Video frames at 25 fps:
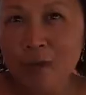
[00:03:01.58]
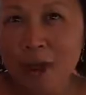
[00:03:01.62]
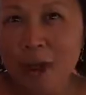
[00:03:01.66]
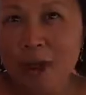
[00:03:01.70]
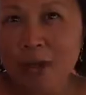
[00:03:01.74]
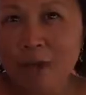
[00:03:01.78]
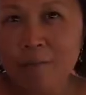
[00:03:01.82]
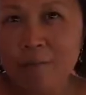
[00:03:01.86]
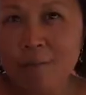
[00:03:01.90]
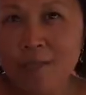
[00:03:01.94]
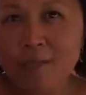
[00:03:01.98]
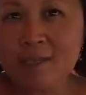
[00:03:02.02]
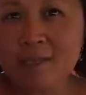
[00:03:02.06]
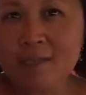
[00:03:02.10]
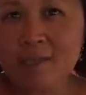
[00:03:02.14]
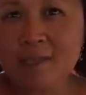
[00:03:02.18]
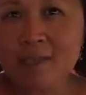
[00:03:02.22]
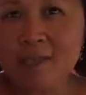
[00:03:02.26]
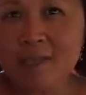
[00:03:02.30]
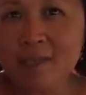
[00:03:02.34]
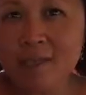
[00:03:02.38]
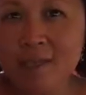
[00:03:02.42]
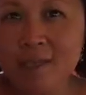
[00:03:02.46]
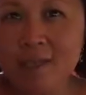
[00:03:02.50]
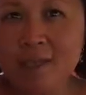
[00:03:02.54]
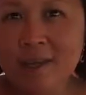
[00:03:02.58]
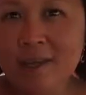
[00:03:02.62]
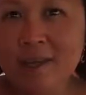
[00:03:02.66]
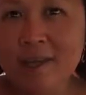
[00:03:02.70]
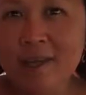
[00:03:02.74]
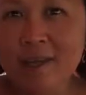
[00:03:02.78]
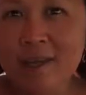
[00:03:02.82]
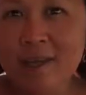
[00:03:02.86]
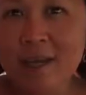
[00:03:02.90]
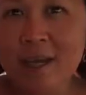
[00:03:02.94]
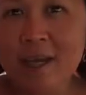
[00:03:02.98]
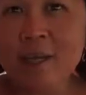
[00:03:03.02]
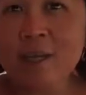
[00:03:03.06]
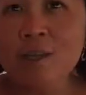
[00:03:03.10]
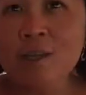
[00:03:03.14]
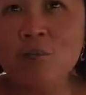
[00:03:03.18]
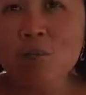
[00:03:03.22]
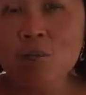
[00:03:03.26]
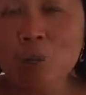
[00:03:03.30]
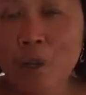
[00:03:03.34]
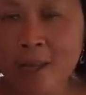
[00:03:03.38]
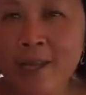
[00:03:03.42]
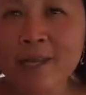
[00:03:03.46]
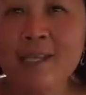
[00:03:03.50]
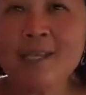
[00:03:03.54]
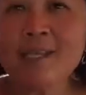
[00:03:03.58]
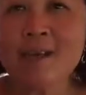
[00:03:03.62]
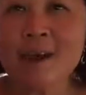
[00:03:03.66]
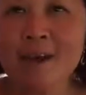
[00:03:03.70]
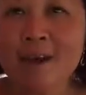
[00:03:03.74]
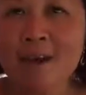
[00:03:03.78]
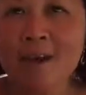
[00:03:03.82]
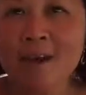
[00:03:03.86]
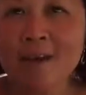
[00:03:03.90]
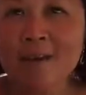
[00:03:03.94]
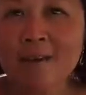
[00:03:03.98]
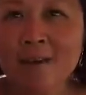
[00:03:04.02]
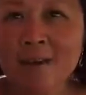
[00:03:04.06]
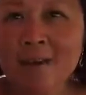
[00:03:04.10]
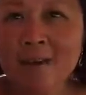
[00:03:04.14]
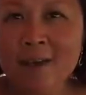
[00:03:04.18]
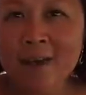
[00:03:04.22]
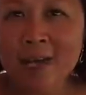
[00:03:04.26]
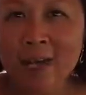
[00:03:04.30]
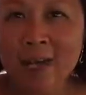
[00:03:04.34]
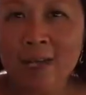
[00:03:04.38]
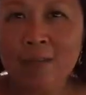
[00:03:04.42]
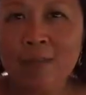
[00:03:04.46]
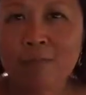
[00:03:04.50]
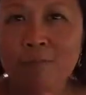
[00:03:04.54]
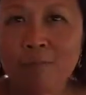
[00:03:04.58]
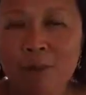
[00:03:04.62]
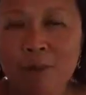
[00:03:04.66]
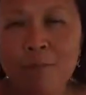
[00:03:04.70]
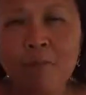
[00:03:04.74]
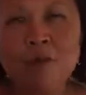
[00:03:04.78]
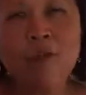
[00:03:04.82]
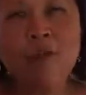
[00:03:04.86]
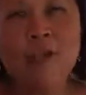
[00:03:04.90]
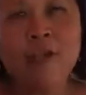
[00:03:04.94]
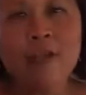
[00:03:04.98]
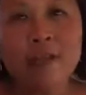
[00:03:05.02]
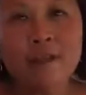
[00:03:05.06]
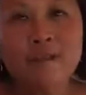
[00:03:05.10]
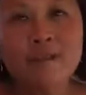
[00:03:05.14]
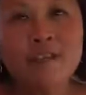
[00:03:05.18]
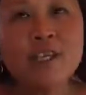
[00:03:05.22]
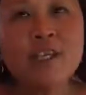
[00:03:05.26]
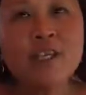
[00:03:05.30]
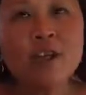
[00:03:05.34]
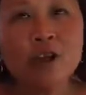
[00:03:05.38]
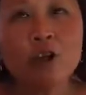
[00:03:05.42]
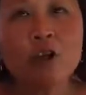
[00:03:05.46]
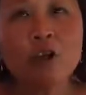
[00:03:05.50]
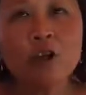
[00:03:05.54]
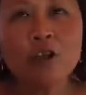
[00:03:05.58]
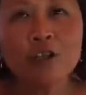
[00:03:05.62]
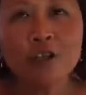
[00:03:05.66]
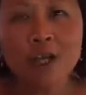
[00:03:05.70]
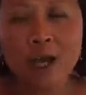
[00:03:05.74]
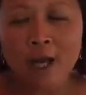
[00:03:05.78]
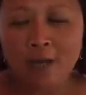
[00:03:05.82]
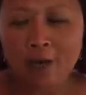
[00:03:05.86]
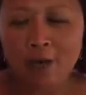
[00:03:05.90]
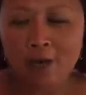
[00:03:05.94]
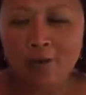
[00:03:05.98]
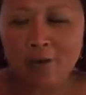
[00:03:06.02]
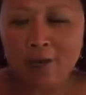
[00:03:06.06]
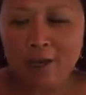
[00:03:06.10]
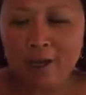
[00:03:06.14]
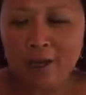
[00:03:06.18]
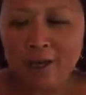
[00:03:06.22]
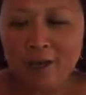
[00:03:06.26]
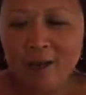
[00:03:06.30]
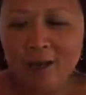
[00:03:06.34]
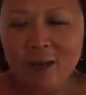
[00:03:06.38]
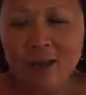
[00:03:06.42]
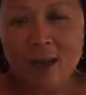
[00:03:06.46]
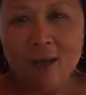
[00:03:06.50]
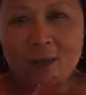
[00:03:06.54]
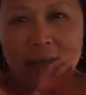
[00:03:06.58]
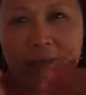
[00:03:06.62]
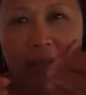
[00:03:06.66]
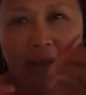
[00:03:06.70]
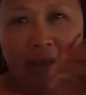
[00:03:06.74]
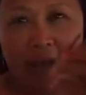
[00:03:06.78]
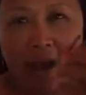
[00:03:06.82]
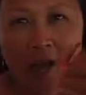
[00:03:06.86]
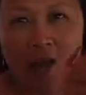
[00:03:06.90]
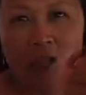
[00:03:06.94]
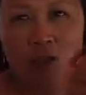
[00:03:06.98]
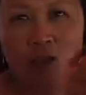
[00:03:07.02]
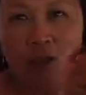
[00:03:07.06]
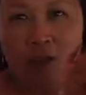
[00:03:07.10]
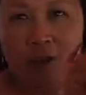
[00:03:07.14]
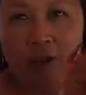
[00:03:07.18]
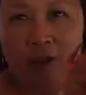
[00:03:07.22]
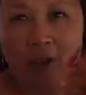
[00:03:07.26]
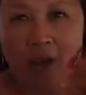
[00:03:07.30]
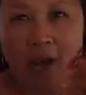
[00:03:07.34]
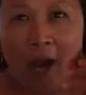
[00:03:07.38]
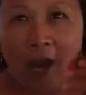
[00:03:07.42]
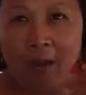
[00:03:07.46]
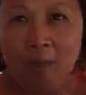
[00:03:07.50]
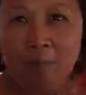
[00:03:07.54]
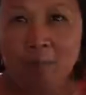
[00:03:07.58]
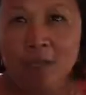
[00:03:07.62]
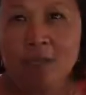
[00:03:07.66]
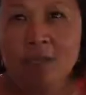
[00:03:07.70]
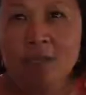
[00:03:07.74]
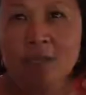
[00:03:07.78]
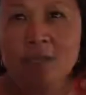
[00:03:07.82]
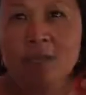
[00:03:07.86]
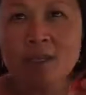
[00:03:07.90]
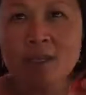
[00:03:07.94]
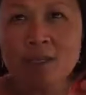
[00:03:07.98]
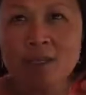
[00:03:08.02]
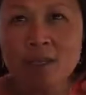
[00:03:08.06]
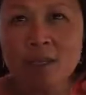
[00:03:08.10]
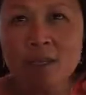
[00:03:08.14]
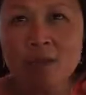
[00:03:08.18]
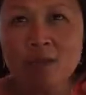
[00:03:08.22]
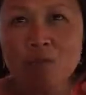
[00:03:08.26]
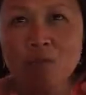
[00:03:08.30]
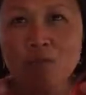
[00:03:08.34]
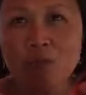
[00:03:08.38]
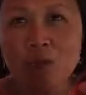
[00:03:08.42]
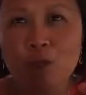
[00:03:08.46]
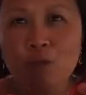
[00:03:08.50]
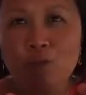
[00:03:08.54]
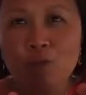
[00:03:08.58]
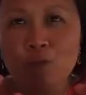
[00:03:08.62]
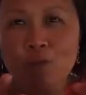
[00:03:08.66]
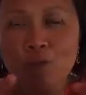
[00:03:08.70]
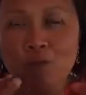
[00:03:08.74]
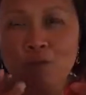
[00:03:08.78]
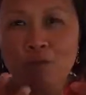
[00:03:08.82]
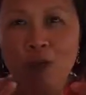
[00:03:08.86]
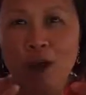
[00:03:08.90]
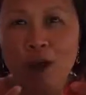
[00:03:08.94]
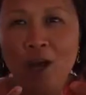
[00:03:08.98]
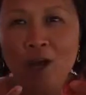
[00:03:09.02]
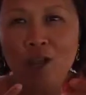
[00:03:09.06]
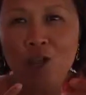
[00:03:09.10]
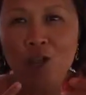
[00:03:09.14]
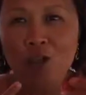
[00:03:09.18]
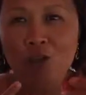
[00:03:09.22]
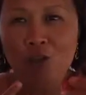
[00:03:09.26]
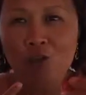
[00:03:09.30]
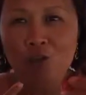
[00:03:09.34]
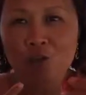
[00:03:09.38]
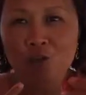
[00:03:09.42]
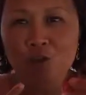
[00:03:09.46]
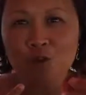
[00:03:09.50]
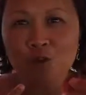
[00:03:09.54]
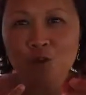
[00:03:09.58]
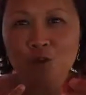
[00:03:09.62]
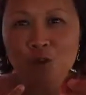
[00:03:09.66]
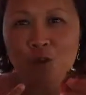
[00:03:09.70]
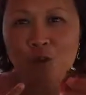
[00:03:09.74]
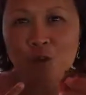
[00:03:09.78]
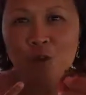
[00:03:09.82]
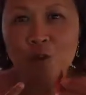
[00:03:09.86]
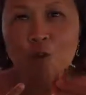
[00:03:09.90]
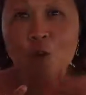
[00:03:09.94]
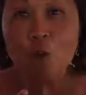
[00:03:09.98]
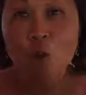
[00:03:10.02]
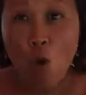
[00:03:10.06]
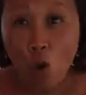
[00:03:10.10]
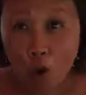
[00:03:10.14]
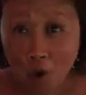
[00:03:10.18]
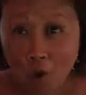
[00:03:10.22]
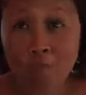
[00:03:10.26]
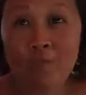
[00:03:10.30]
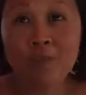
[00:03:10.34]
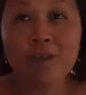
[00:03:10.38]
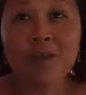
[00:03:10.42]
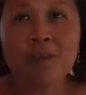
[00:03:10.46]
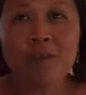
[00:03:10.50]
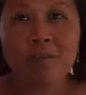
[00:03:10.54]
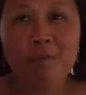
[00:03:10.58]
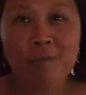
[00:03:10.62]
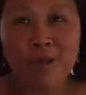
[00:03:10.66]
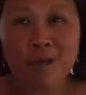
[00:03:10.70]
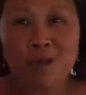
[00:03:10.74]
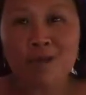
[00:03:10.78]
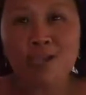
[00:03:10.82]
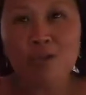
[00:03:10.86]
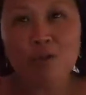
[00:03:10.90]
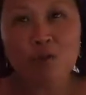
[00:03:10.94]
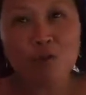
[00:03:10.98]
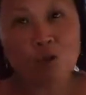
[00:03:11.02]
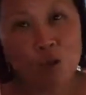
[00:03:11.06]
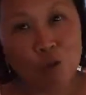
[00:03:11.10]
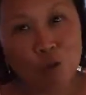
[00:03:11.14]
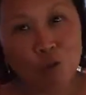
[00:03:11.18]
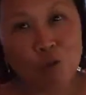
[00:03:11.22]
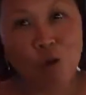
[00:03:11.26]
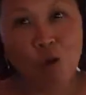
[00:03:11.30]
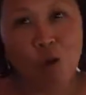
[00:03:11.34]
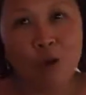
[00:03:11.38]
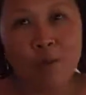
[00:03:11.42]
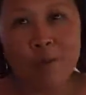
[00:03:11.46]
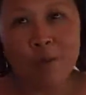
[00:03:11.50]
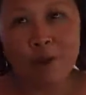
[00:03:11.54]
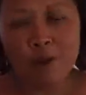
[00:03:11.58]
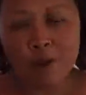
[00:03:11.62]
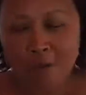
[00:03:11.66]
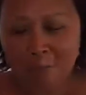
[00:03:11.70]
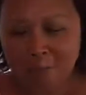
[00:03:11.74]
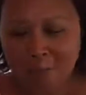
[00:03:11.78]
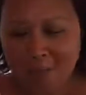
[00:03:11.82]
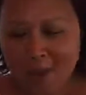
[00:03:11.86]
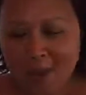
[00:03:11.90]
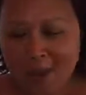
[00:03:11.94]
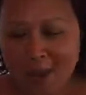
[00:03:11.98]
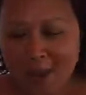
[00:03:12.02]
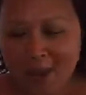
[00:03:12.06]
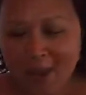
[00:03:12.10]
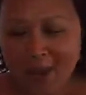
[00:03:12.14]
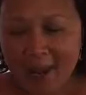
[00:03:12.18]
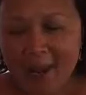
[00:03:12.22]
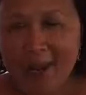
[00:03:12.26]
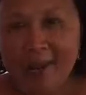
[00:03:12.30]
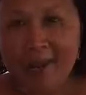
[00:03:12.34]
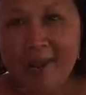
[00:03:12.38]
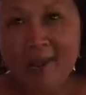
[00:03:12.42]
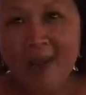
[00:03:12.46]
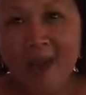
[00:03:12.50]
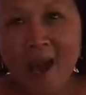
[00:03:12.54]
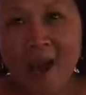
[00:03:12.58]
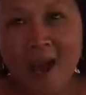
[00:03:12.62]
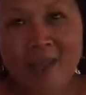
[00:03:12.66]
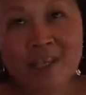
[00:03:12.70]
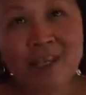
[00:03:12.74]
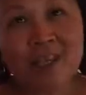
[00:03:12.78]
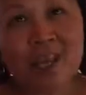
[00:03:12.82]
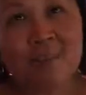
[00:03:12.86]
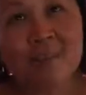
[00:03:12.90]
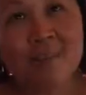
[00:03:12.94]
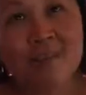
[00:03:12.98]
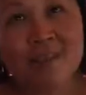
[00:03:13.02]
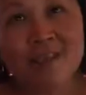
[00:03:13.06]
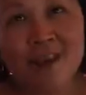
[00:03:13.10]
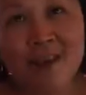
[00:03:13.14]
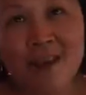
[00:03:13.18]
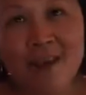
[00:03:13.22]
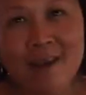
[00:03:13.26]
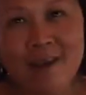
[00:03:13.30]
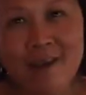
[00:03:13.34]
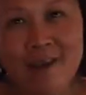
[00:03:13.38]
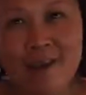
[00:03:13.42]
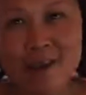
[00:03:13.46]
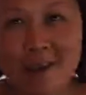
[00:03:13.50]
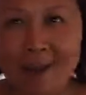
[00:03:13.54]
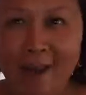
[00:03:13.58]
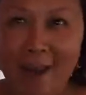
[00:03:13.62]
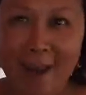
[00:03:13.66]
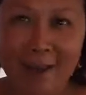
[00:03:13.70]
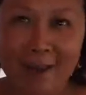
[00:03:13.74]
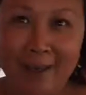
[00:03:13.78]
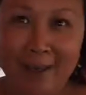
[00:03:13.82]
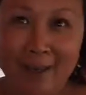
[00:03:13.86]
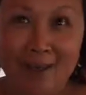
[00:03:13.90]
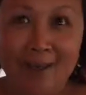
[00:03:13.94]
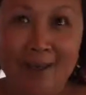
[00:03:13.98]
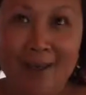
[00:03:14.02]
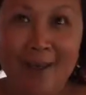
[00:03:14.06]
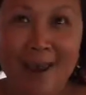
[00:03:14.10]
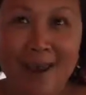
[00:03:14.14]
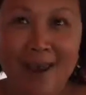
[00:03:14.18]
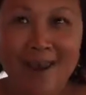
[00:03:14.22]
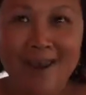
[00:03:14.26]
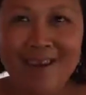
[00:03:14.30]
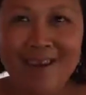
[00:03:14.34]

hibiscus tea, that in winter, in people that lives in the cold country, the actual hibiscus tea will provide you warmth because it will warm you. And the hot summer days, like today,